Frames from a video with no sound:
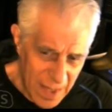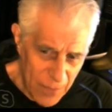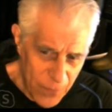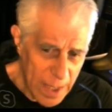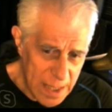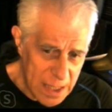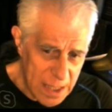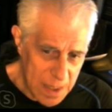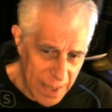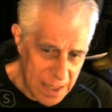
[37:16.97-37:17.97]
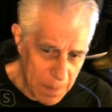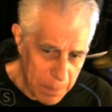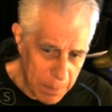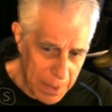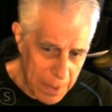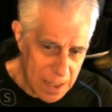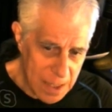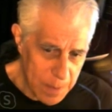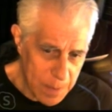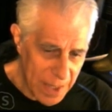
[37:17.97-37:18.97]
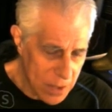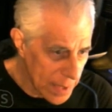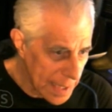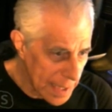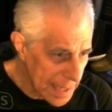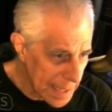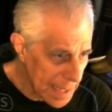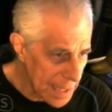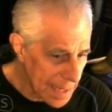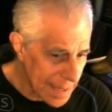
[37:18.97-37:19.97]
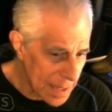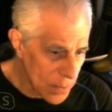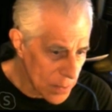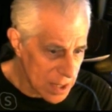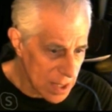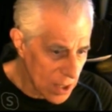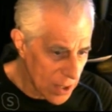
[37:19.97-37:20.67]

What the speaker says: void space, a black space, was radiating, and it was